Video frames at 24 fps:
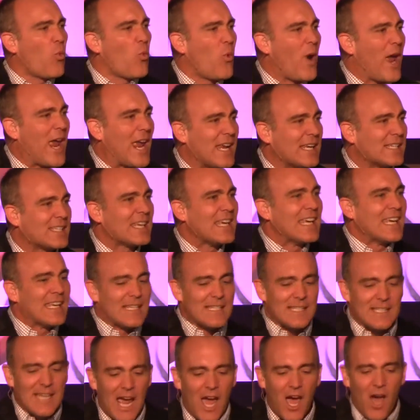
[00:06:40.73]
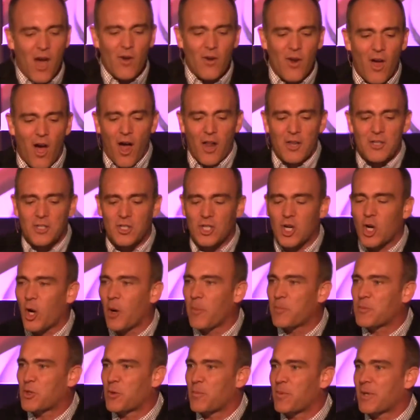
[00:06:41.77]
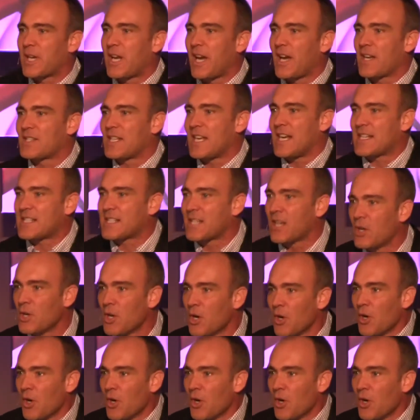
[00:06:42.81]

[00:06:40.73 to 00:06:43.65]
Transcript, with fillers: weight down on Scripture because it